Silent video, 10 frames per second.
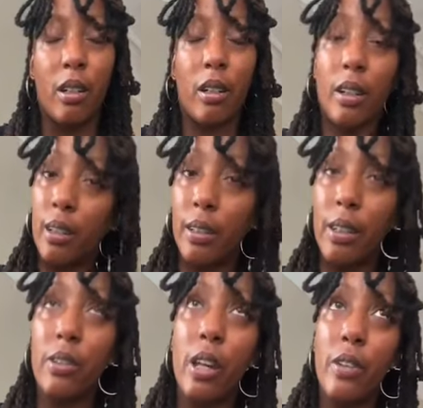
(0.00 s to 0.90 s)

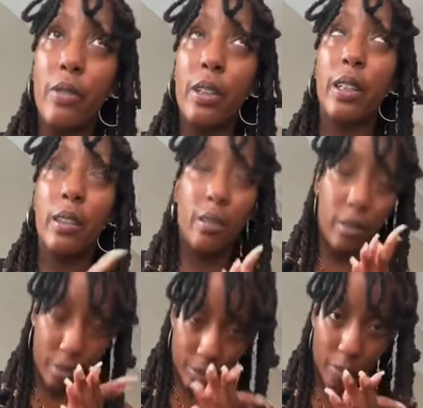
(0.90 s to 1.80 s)
Luckily, thankfully,
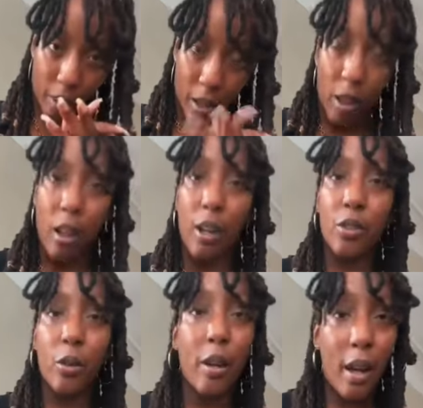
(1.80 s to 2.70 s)
I
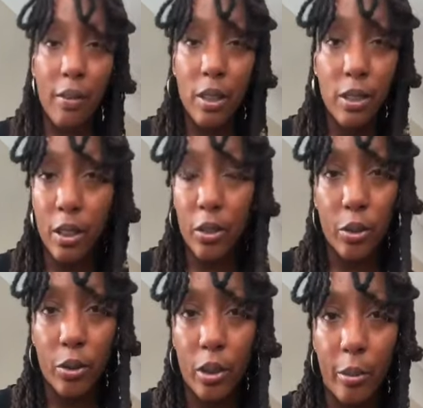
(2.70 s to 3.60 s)
don't have any
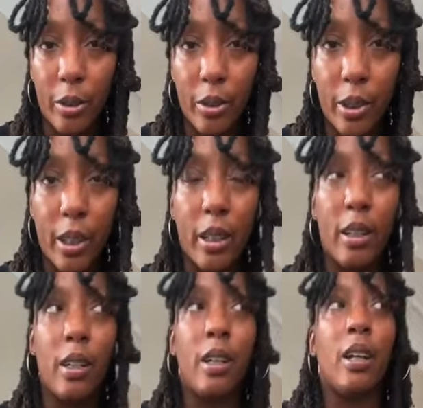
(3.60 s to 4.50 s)
sexual trauma,
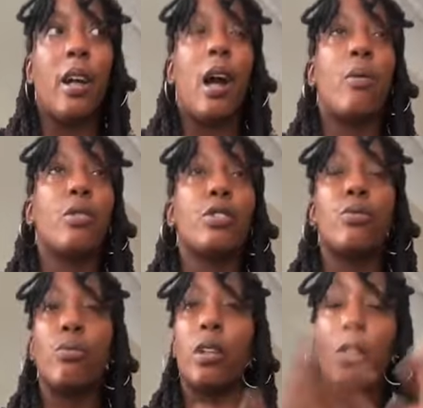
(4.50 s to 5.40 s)
okay? I
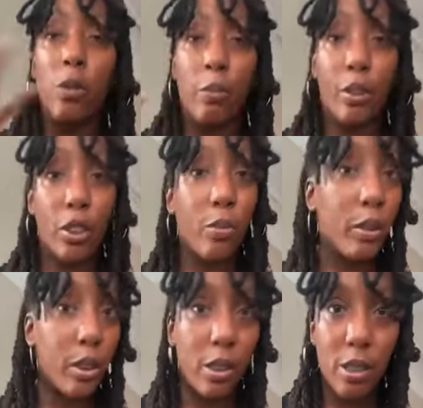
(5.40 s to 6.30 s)
wasn't raised with a bunch of
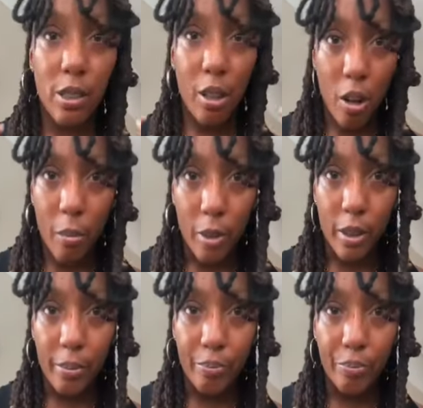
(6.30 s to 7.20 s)
religious
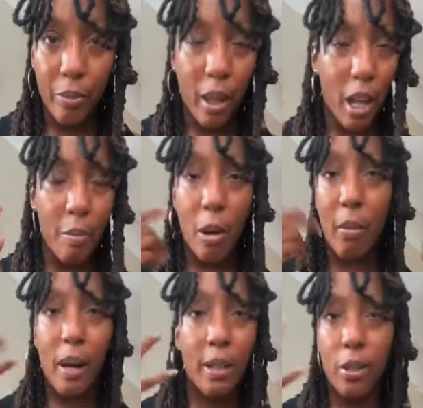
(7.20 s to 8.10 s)
dogma. They have my
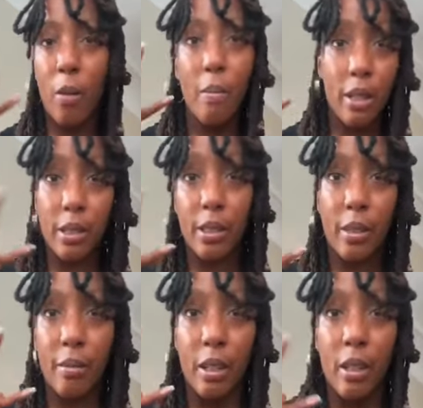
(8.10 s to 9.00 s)
mind all messed
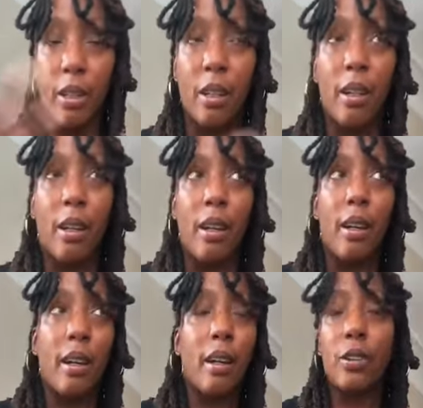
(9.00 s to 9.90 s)
up.
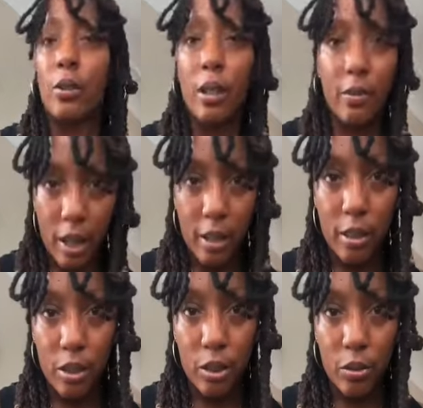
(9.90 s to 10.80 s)
And I don't have daddy
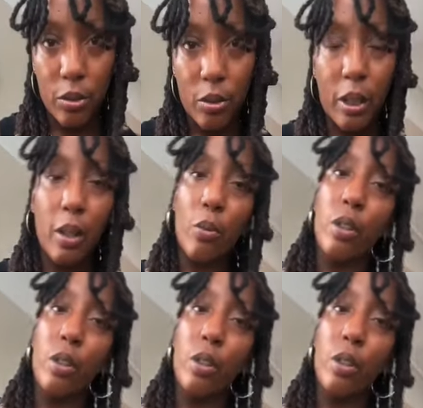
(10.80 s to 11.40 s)
issues, okay?